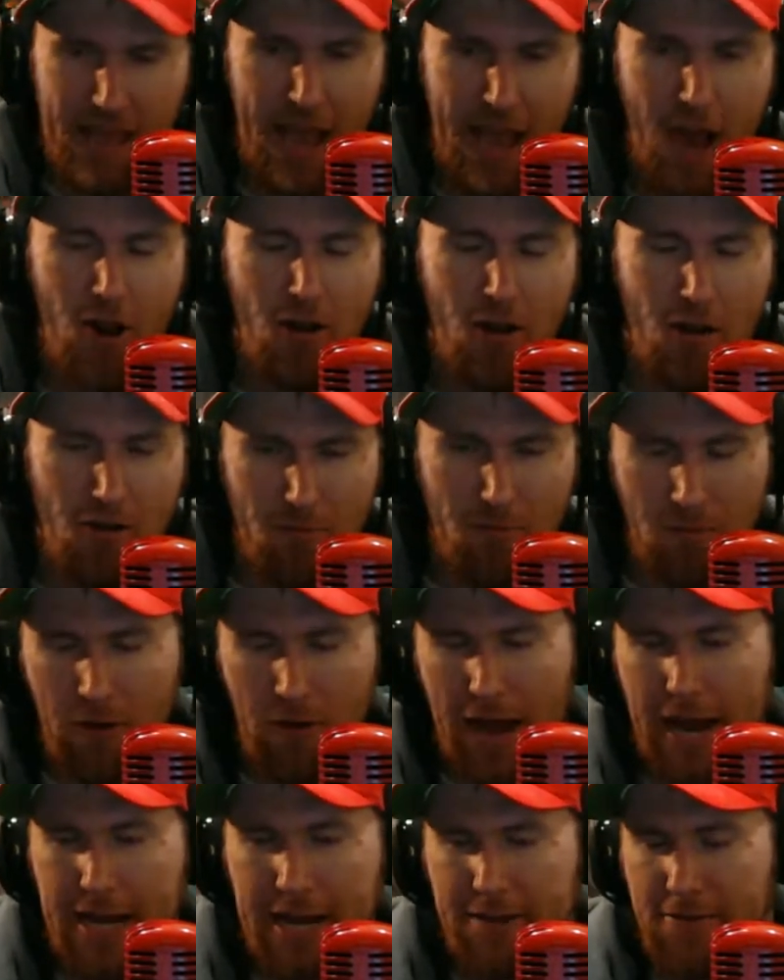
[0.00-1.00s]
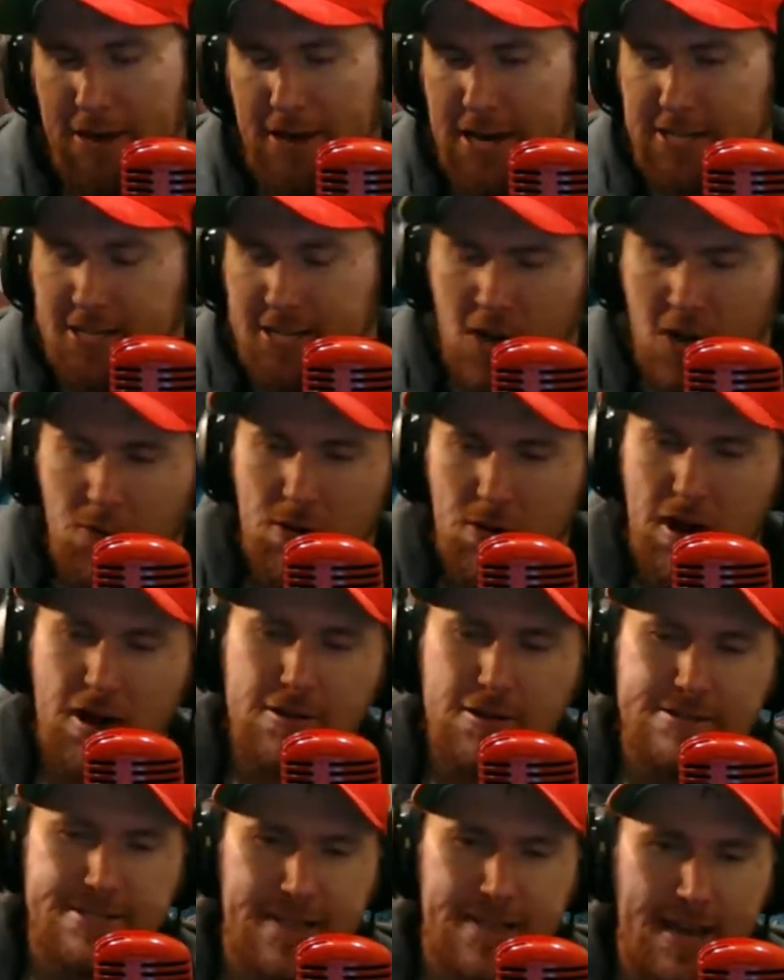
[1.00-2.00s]
All the time. Well, anyways, well,
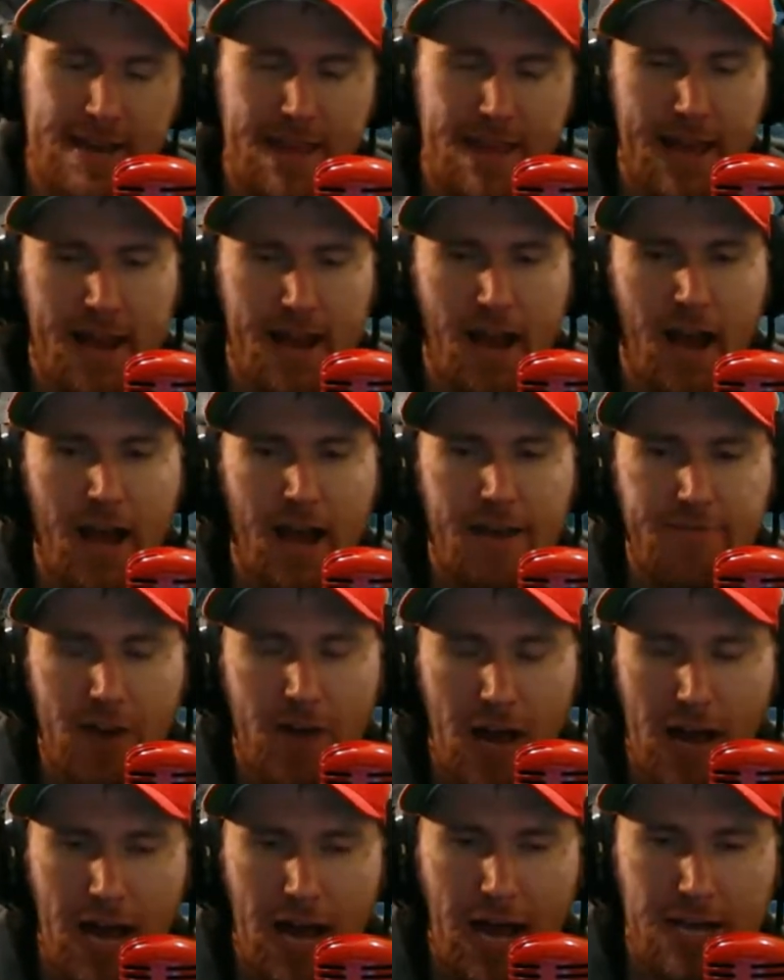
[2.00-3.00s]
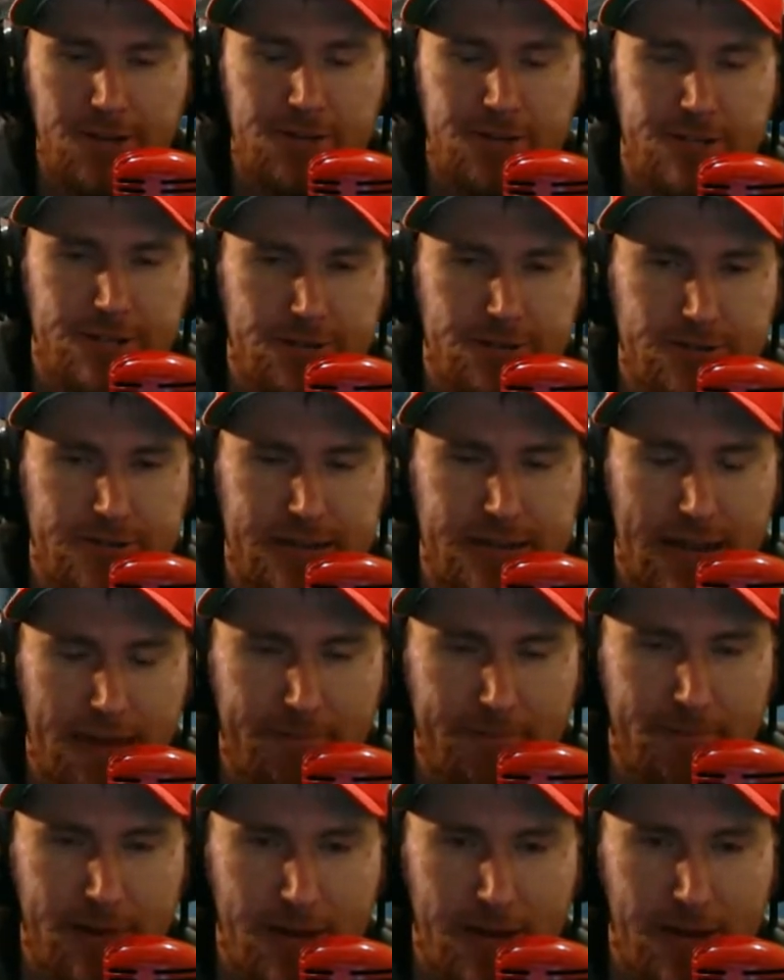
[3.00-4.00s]
I'll say that I've I, I used to do game
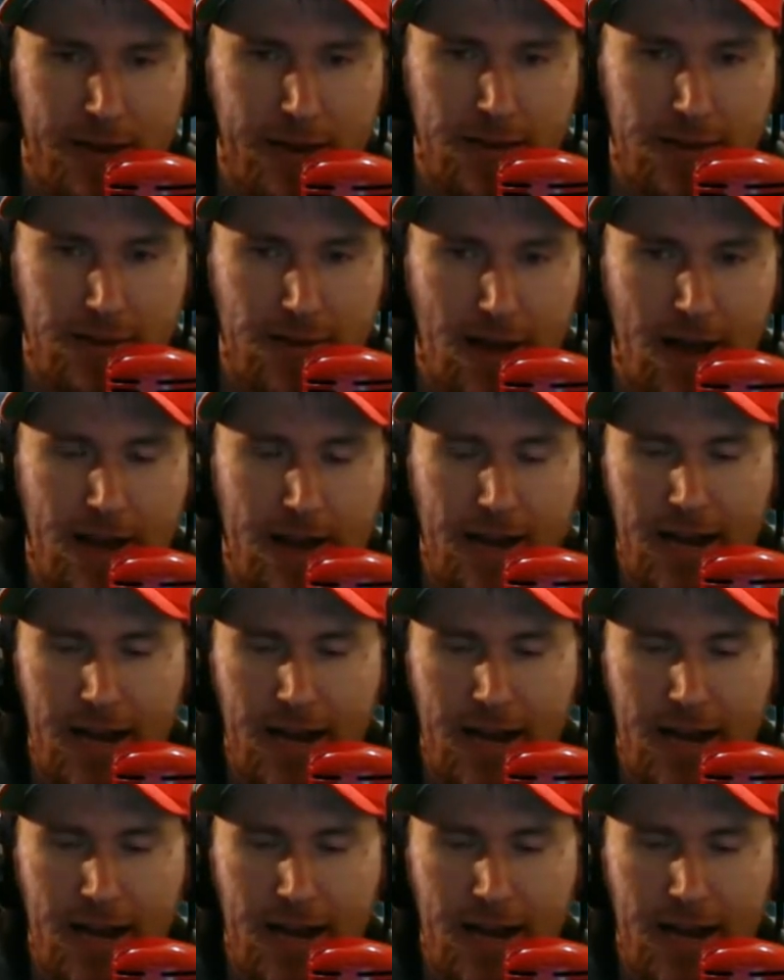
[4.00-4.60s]
playing a lot.